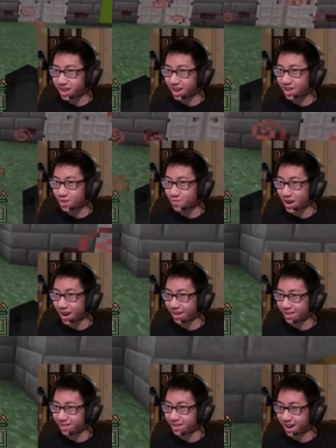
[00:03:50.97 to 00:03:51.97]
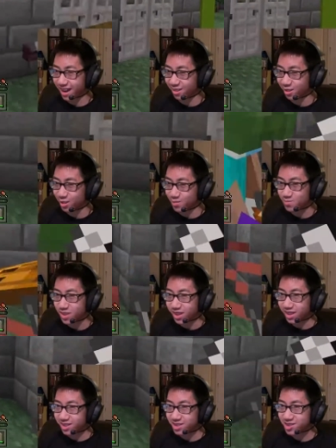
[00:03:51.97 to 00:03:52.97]
him, Iron Golem! Nice.
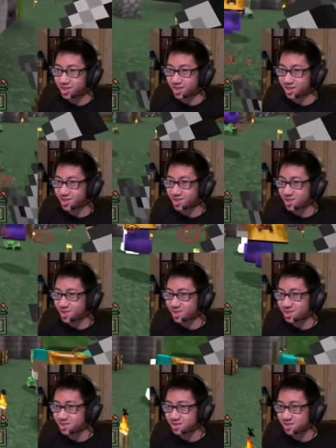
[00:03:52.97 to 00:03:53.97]
GG's!